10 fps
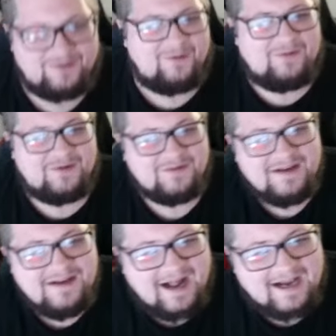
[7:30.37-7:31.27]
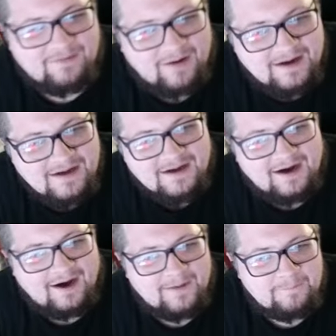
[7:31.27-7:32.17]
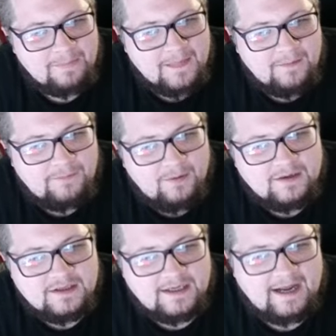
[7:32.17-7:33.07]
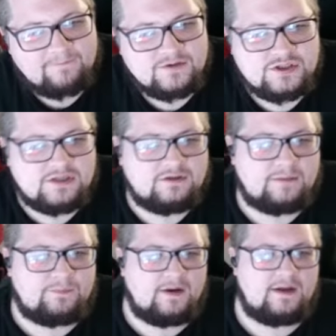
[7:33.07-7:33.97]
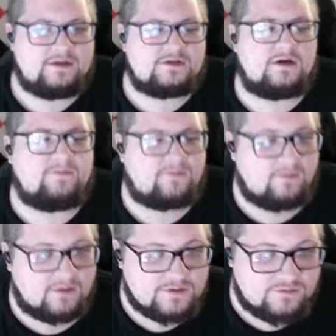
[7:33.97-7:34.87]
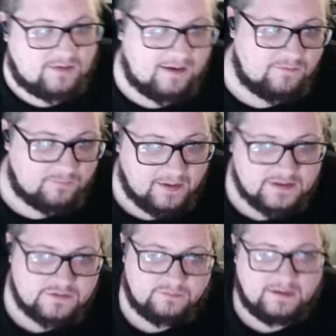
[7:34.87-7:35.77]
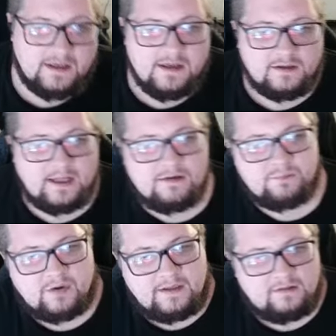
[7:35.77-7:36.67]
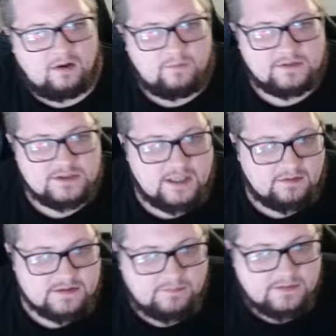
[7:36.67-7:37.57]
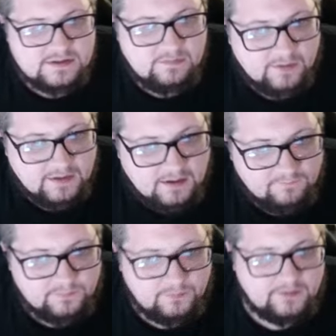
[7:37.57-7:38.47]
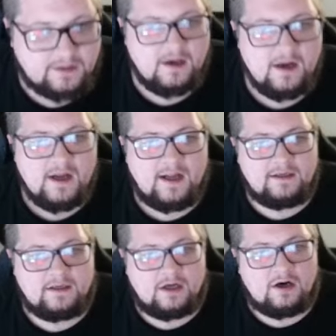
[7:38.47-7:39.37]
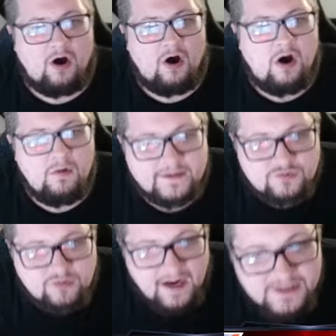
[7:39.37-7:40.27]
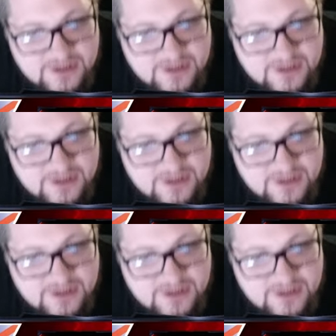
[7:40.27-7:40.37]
know, dude. Anyway, um... opponent going to have to shield up a Surf if they want to survive here, possibly. Getting pretty low with the Jellicent, but still pretty comfortable here. And going to... Oh, we tried to